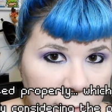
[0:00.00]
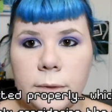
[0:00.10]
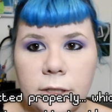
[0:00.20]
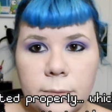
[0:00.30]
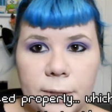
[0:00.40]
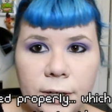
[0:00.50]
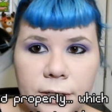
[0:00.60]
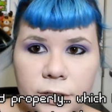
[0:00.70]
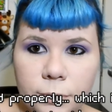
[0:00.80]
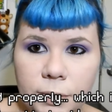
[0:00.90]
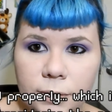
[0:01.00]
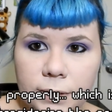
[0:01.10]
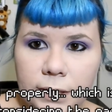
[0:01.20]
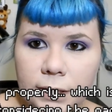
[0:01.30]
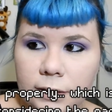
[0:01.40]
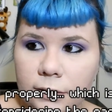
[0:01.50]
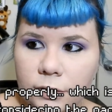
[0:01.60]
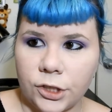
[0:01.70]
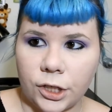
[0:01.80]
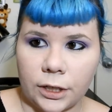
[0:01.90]
A makeup artist should be using a
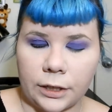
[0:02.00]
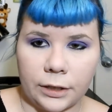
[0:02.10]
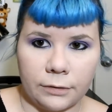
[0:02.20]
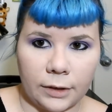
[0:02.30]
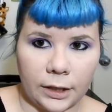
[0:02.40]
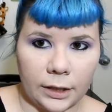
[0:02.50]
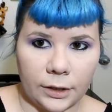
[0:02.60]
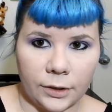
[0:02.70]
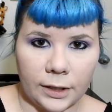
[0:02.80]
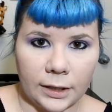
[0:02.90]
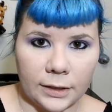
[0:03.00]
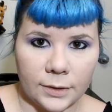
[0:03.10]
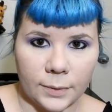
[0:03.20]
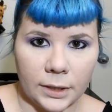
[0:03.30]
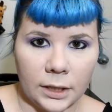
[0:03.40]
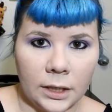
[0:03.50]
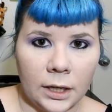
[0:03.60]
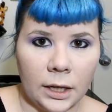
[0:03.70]
little jar of eyeliner like this one.